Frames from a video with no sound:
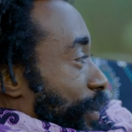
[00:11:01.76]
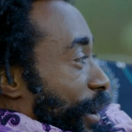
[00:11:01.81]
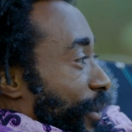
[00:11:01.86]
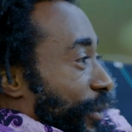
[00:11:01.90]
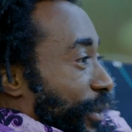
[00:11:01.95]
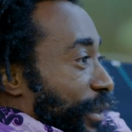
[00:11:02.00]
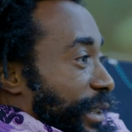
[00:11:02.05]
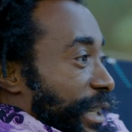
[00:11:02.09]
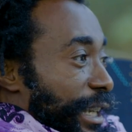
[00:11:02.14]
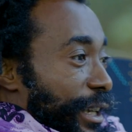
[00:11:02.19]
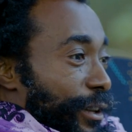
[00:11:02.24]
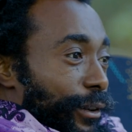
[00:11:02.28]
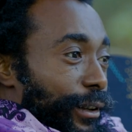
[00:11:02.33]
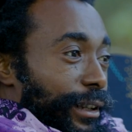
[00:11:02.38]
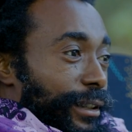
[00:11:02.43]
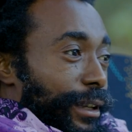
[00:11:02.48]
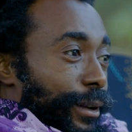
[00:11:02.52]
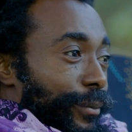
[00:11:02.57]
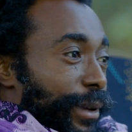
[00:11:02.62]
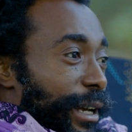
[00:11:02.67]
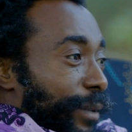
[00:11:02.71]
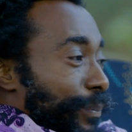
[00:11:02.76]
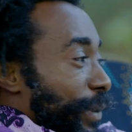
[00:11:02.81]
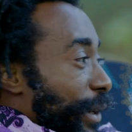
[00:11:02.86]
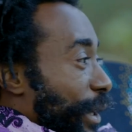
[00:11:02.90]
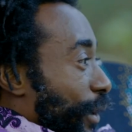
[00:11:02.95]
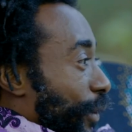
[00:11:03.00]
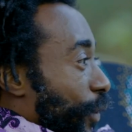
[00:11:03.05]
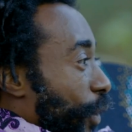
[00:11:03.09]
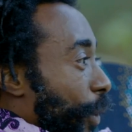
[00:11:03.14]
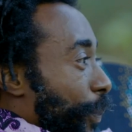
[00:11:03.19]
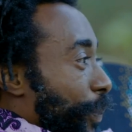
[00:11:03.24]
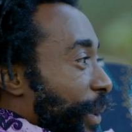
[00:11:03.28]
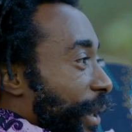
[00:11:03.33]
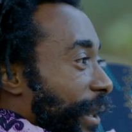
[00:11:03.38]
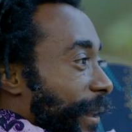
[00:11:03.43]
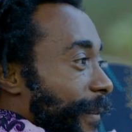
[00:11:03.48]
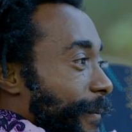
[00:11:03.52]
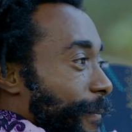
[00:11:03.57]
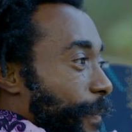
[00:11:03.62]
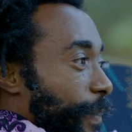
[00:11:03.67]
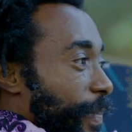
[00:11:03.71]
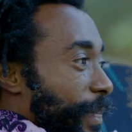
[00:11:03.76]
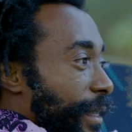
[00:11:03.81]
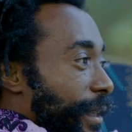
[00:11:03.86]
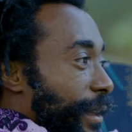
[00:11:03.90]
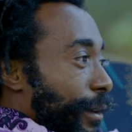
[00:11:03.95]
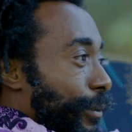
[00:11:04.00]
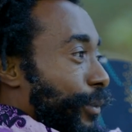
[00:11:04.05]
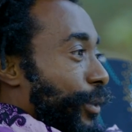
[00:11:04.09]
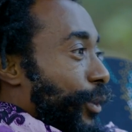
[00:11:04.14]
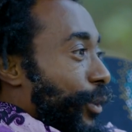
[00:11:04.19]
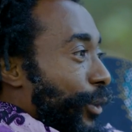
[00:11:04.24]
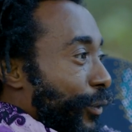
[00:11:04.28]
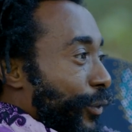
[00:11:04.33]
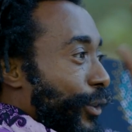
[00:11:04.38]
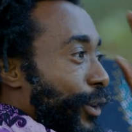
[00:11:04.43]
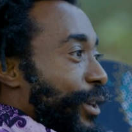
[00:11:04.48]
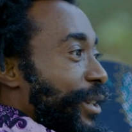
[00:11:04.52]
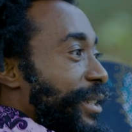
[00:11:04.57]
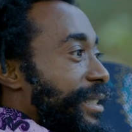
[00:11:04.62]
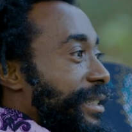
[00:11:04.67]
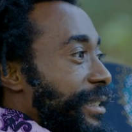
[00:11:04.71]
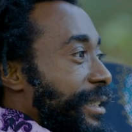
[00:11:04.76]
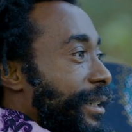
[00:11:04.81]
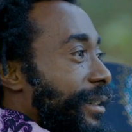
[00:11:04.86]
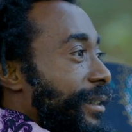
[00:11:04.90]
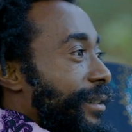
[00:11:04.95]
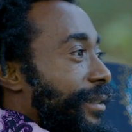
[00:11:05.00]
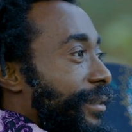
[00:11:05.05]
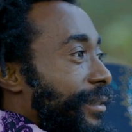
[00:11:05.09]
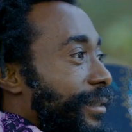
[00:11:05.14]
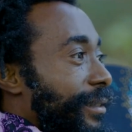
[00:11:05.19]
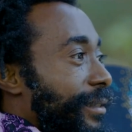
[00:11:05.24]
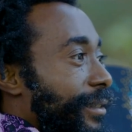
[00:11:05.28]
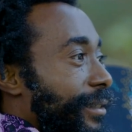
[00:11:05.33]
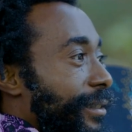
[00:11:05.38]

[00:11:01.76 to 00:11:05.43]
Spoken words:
just have to move it. And me, I play a dopey. I'm going to do the first take.